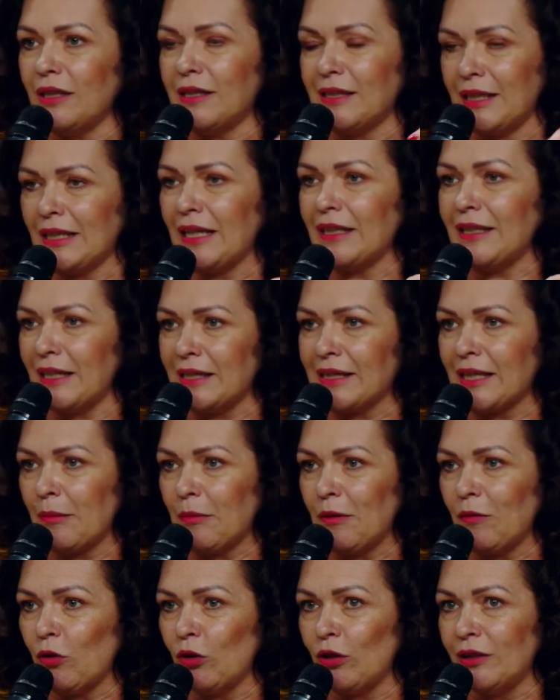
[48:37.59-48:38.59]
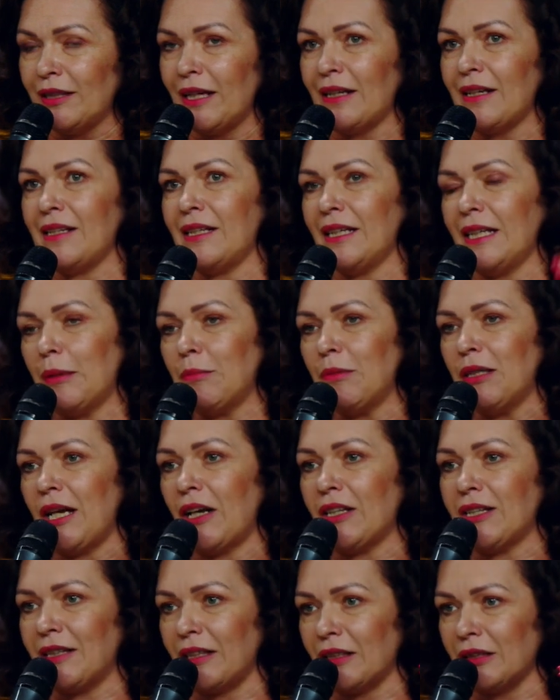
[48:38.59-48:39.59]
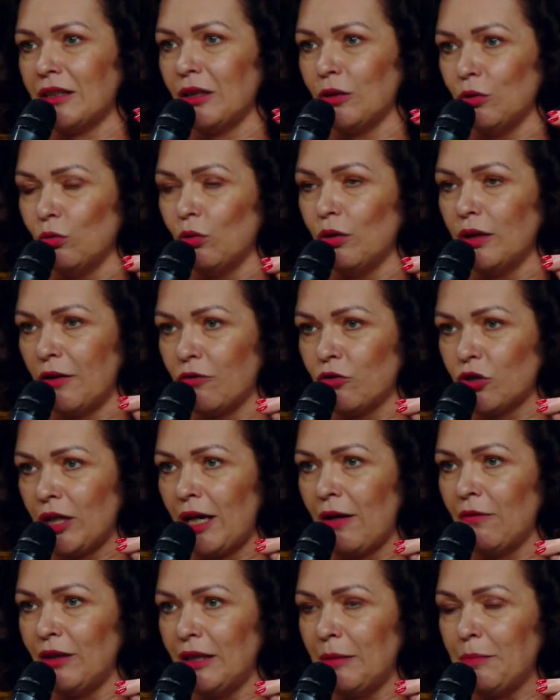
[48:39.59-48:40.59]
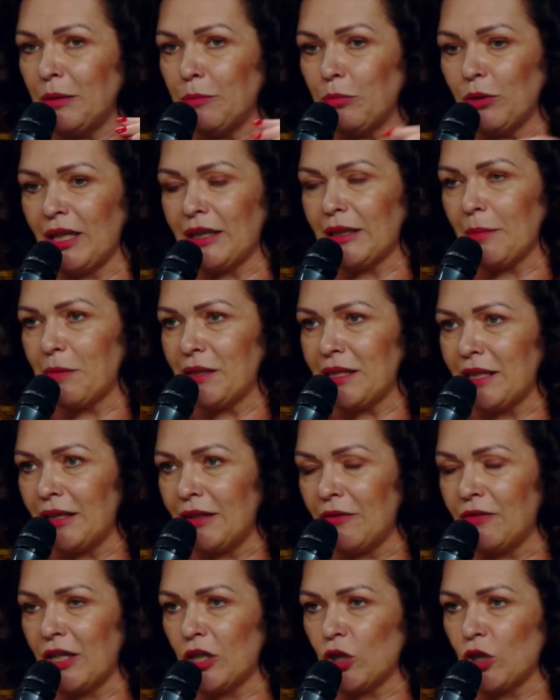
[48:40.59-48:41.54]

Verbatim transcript: There were some teachers who said that my day is over and I'm